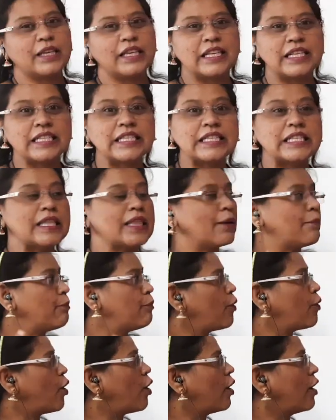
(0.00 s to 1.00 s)
means
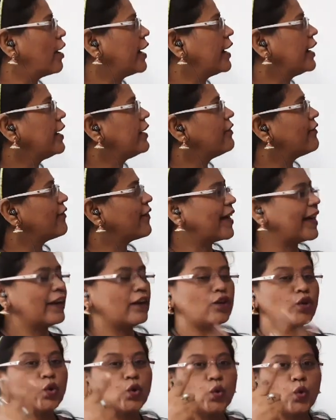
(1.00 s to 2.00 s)
the point
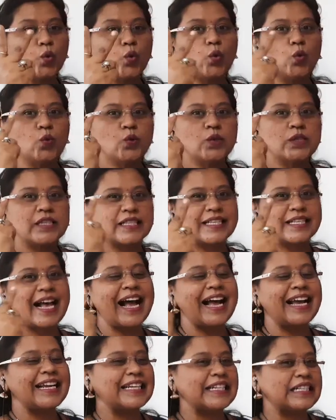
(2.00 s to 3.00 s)
where two
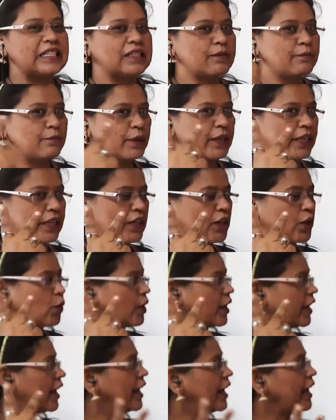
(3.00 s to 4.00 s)
sides meet.
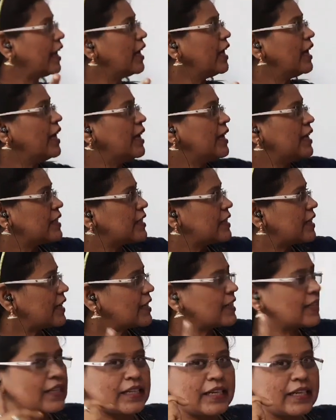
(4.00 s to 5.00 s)
Okay,
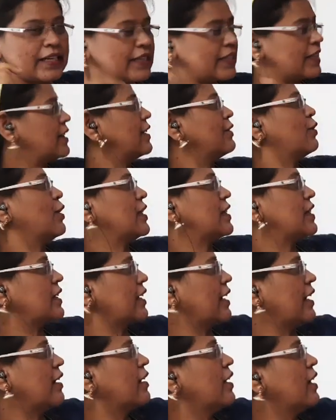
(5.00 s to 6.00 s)
just listen once
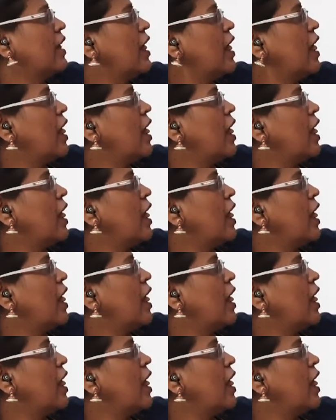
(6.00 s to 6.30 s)
again.